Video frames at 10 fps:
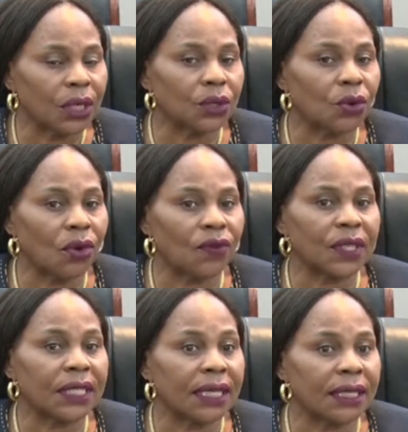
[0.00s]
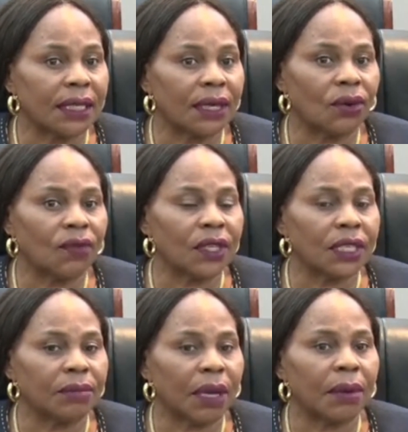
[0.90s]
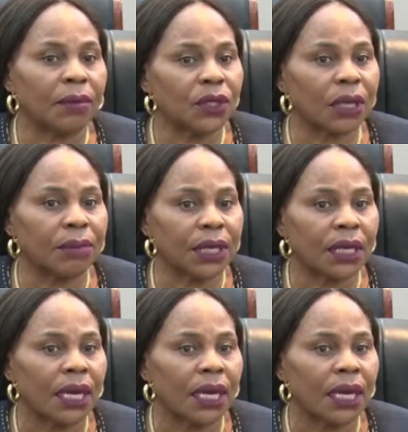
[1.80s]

12th session of the Zimbabwe-Mozambique